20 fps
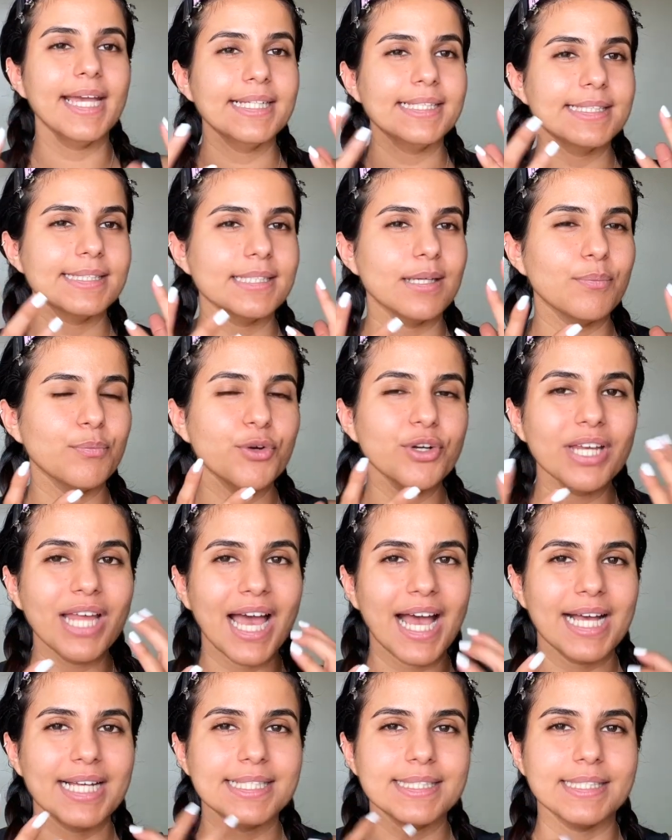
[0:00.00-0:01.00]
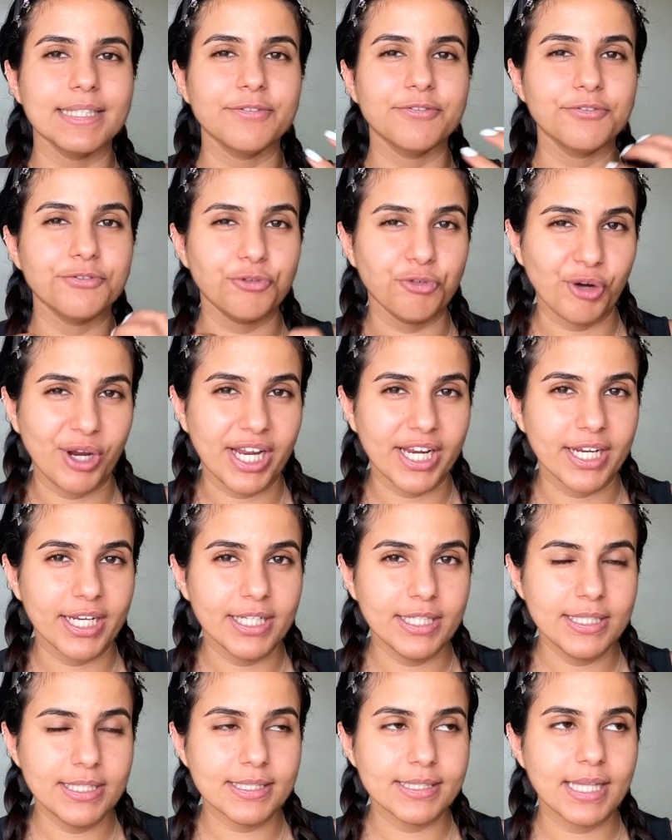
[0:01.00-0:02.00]
It somewhat has a
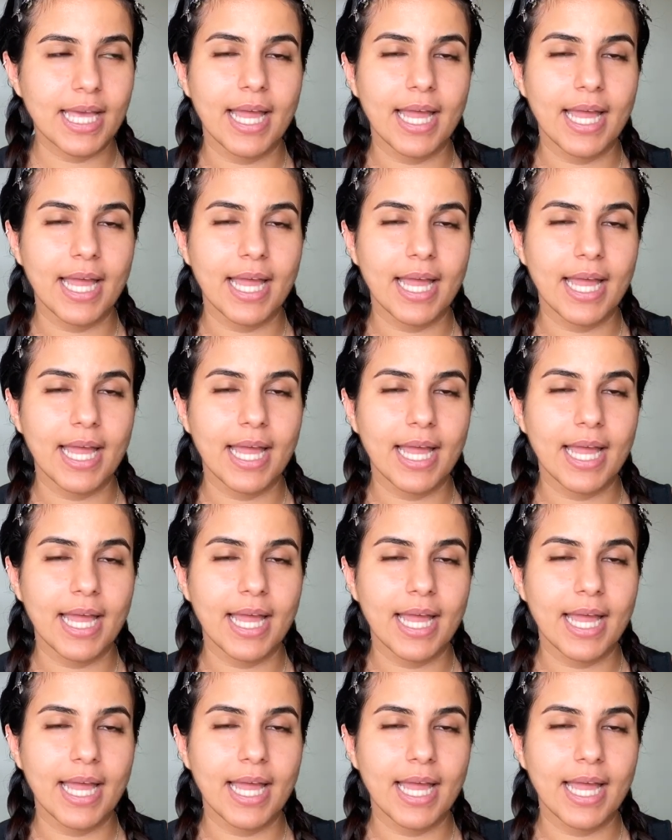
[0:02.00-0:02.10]
fragrance